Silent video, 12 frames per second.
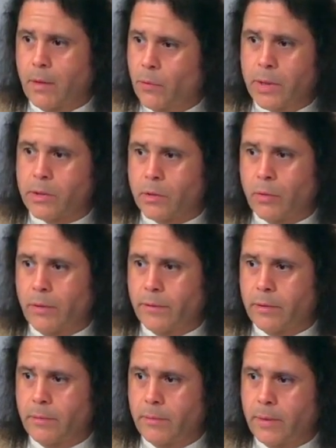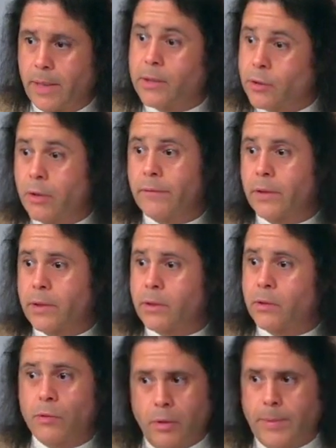whatsoever. It's service
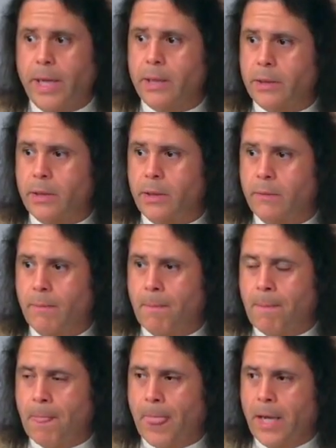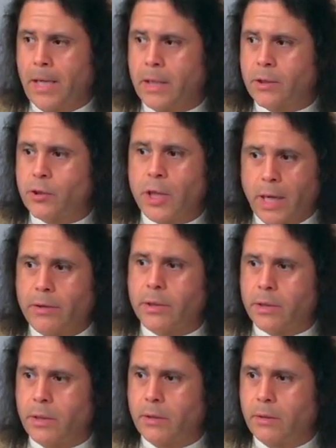to humanity. It's
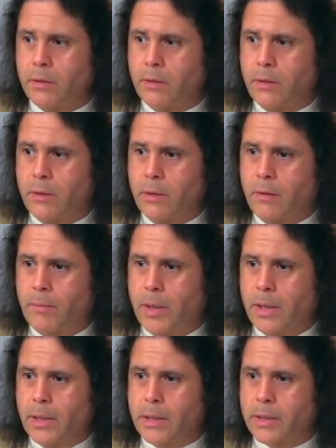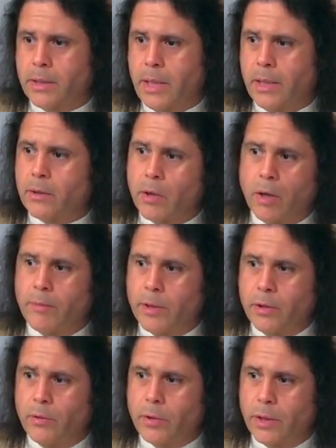charity, but it's not karma
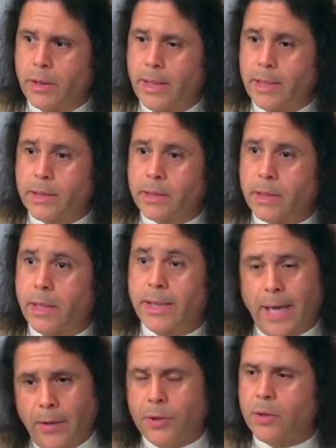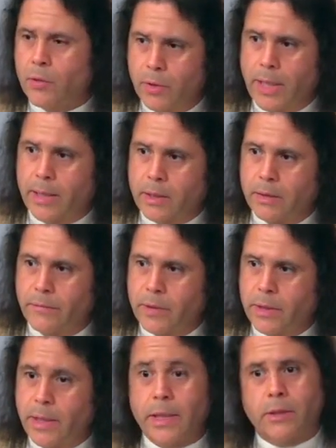yoga. It's an ethical
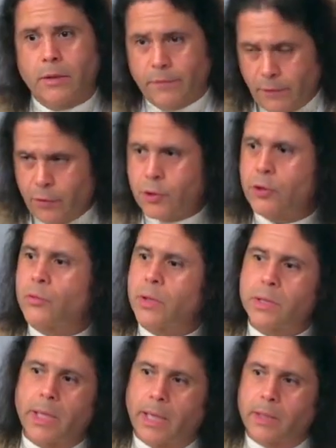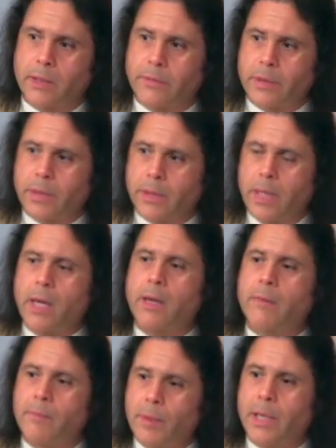activity. It's a virtuous activity.
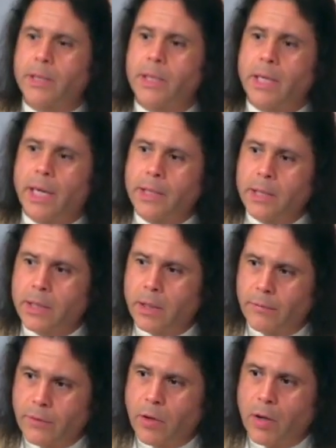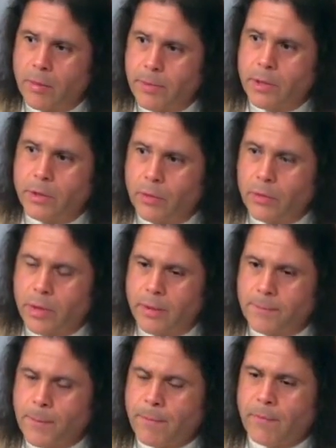But the idea of karma yoga